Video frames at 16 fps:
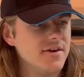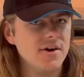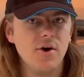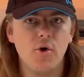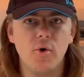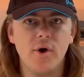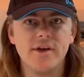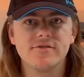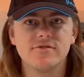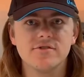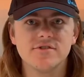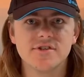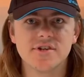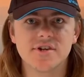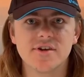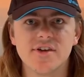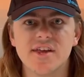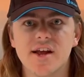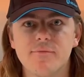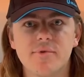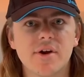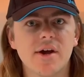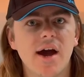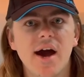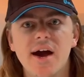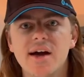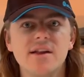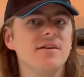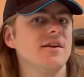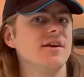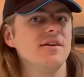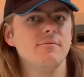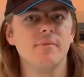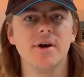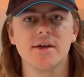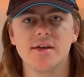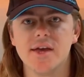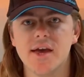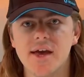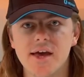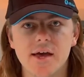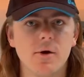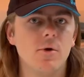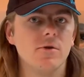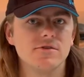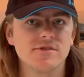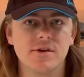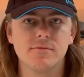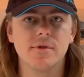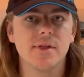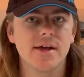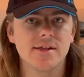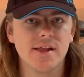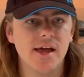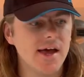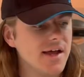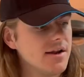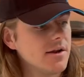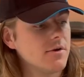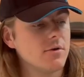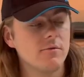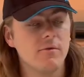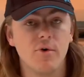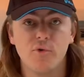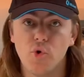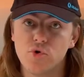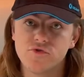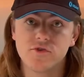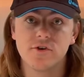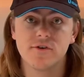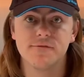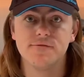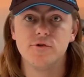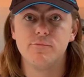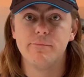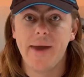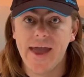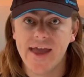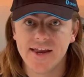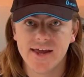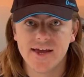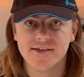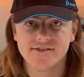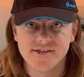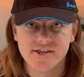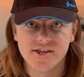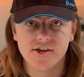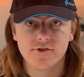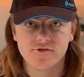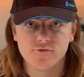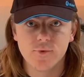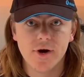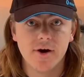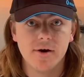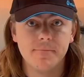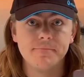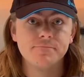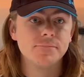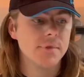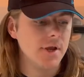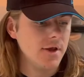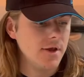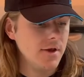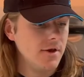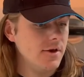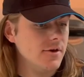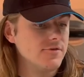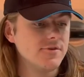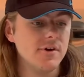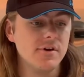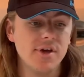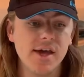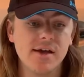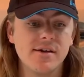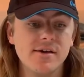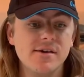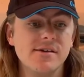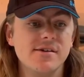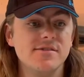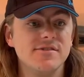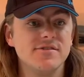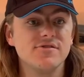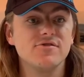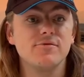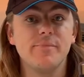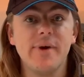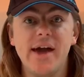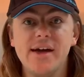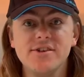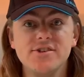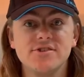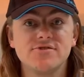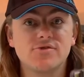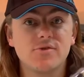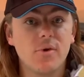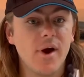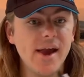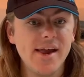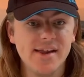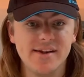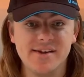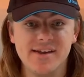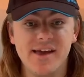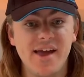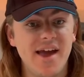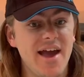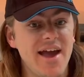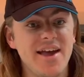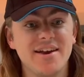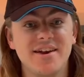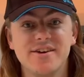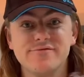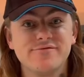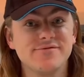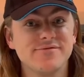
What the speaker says: always good to clean up a card that you might get or something like that. And I've also got a few band-aids in here as well. So yeah, this little pouch is great, and I'm